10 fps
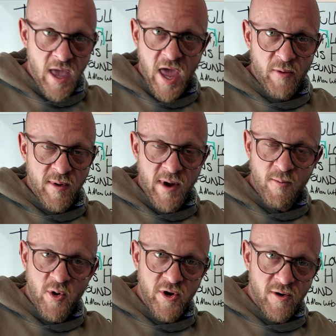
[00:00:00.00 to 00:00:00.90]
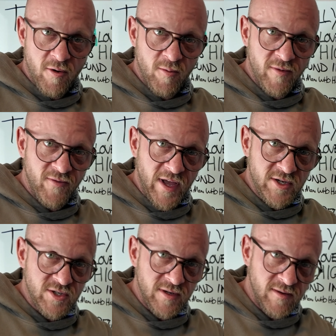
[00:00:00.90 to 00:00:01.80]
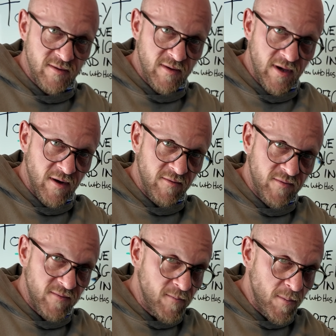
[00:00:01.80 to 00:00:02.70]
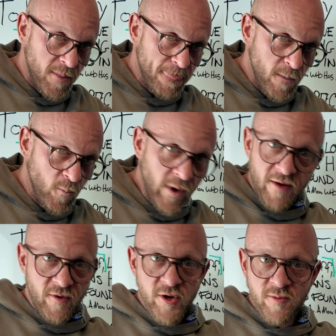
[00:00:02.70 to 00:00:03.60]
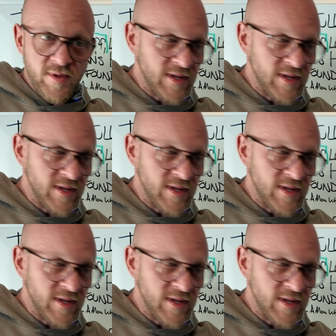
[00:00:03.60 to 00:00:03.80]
And remember, you're a reflection of whatever you